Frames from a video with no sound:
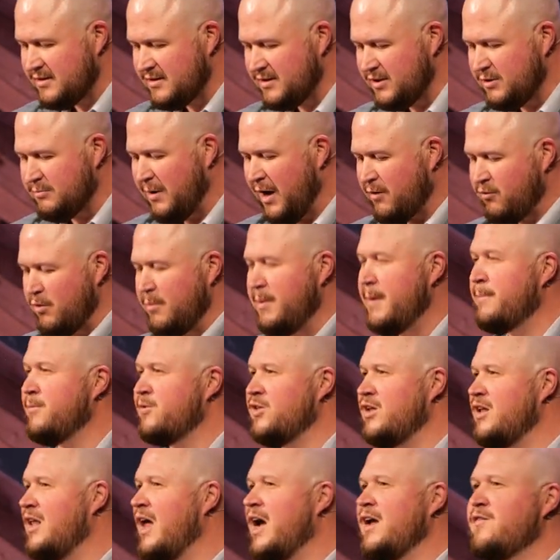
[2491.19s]
you might remember
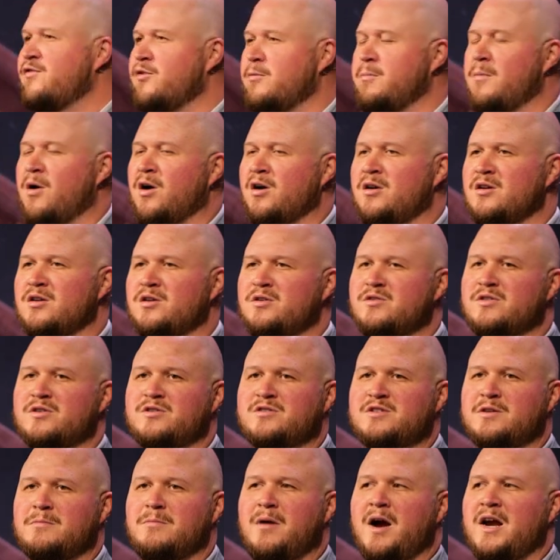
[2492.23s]
the line from Martin
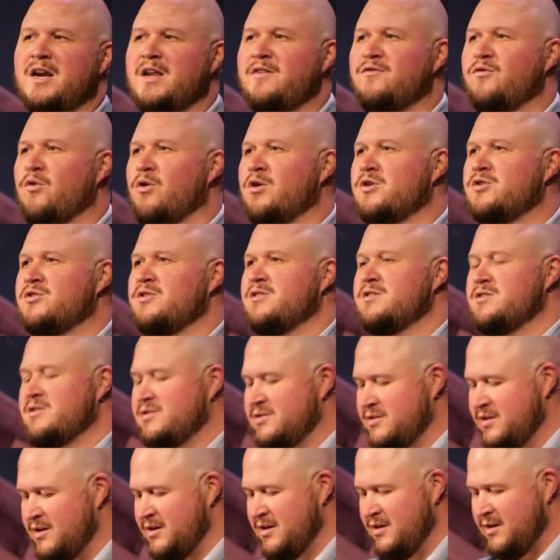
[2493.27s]
Luther's A Mighty
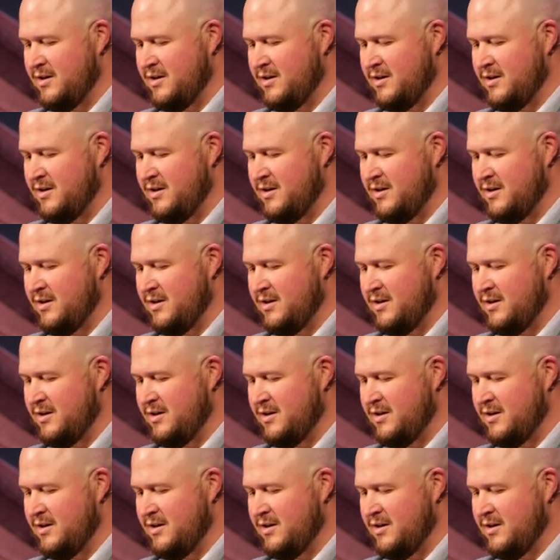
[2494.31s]
Fortress